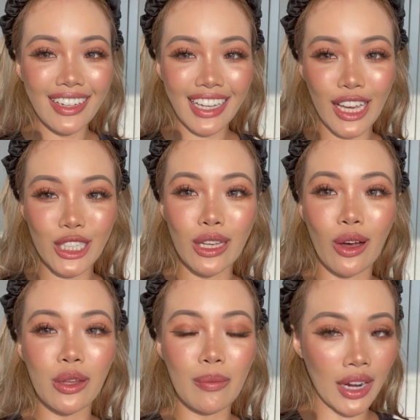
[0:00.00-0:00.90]
okay,
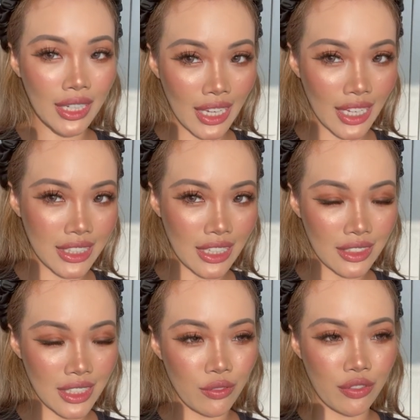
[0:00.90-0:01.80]
so the market is
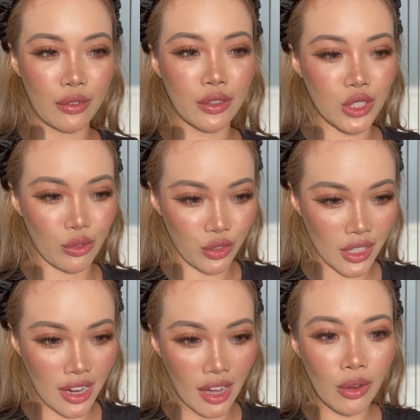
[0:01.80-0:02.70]
indeed very
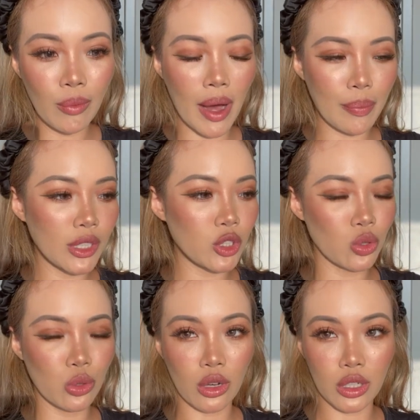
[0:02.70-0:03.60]
different now. Puppies
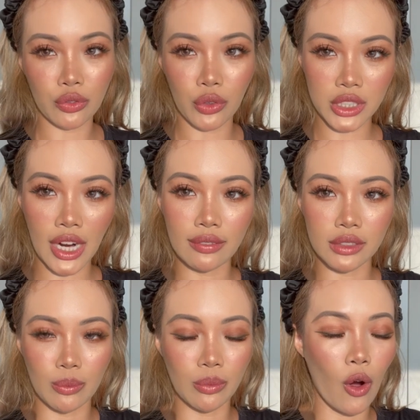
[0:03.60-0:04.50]
do cost four
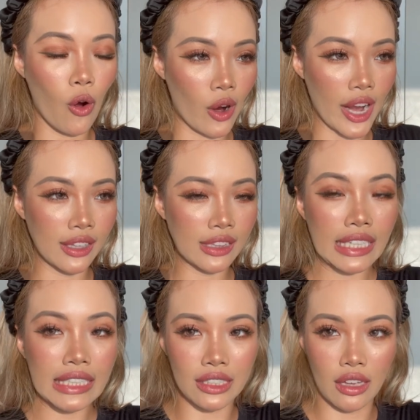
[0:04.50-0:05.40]
times or at
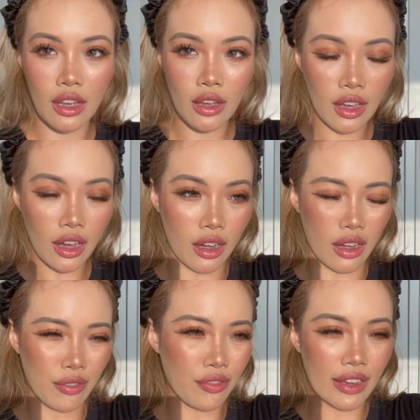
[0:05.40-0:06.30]
least
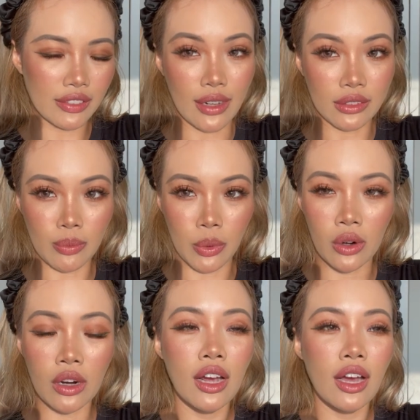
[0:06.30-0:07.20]
uh, five times
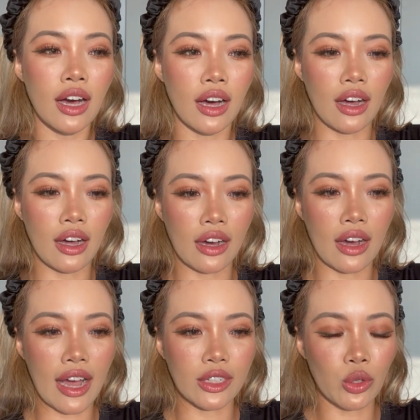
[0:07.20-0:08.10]
more.
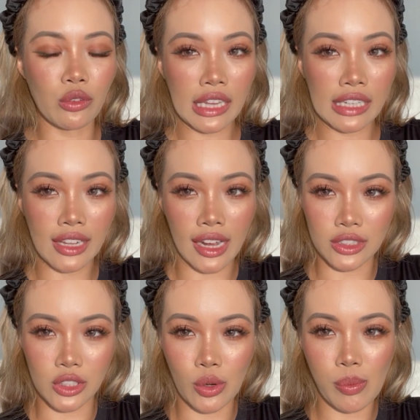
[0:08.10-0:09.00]
Uh, I don't really like
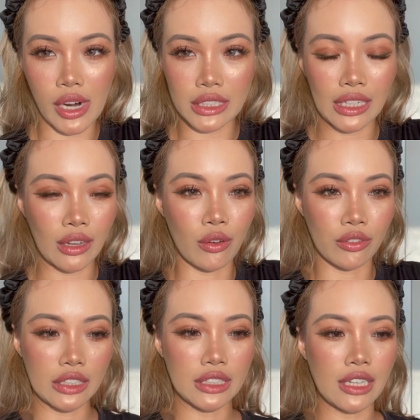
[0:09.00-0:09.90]
the new pricing,
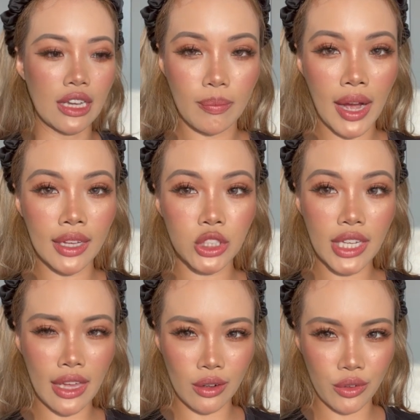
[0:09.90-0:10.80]
obviously. But
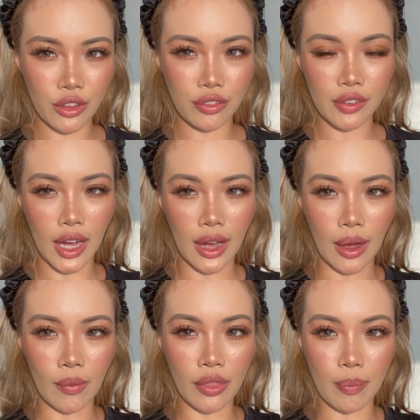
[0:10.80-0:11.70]
together with
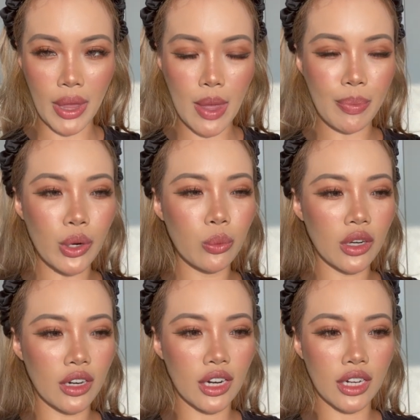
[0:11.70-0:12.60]
um, the
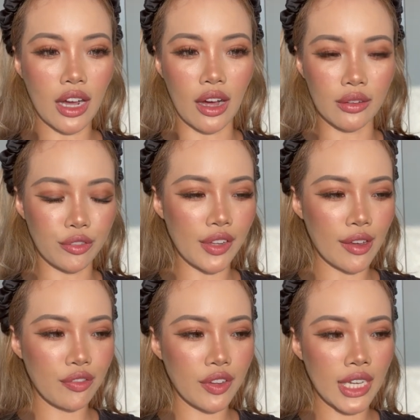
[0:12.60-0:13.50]
paperwork, uh, the
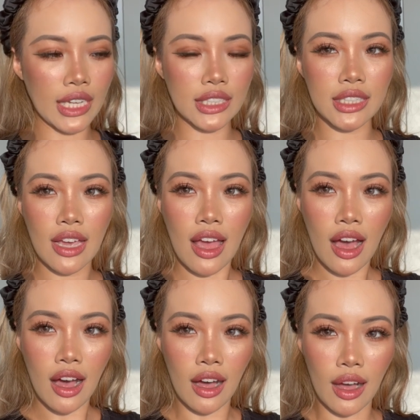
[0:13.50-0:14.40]
flight fees,
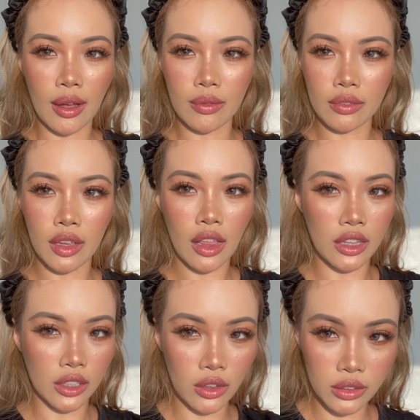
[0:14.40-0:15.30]
um,
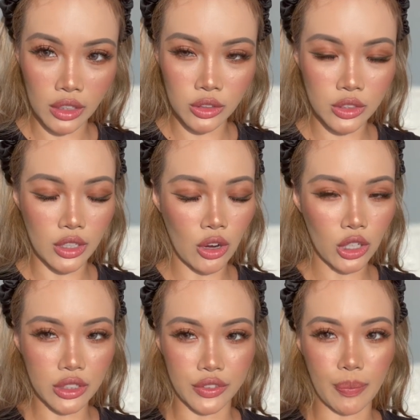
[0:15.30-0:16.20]
the, the, the
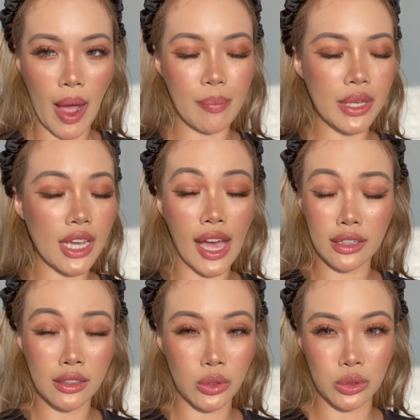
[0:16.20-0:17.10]
cost of the puppy,
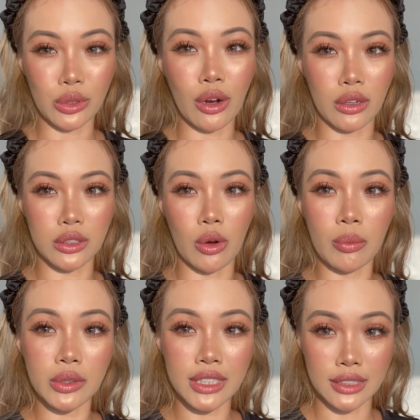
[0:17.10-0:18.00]
Hector also costs
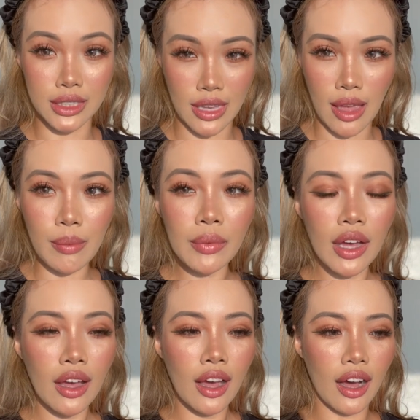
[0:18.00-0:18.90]
almost the same.
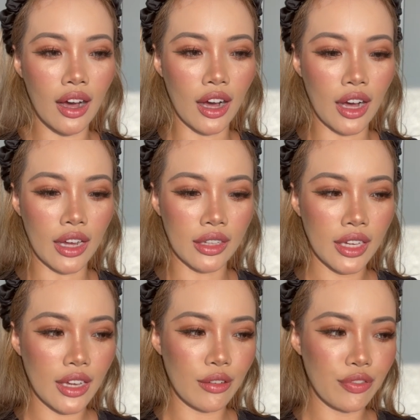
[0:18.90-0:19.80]
Uh,
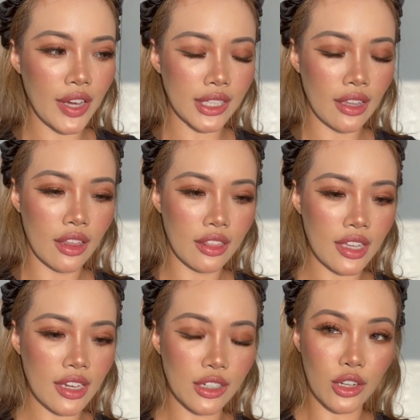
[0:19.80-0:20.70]
in fact,
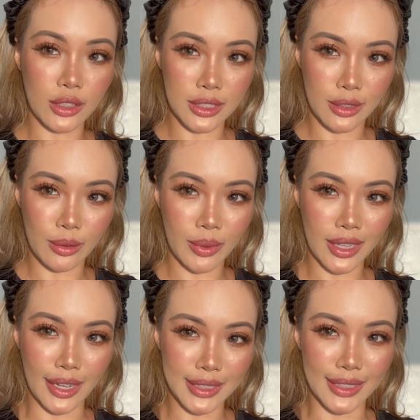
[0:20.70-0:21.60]
Thea cost a little bit
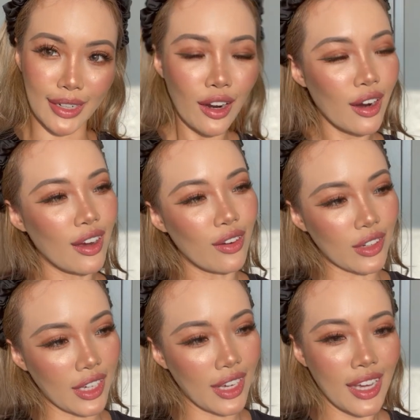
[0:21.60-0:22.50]
lesser
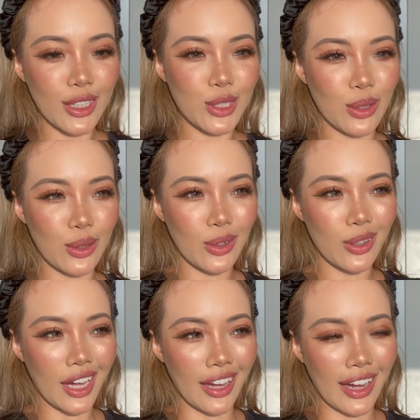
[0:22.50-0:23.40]
okay so
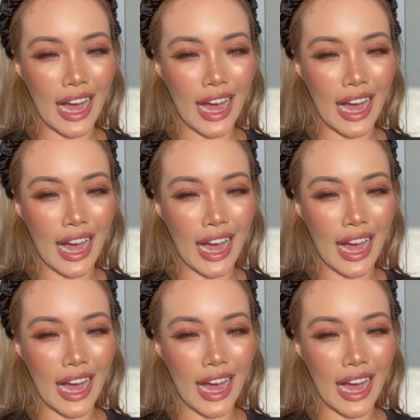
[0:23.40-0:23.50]
uh,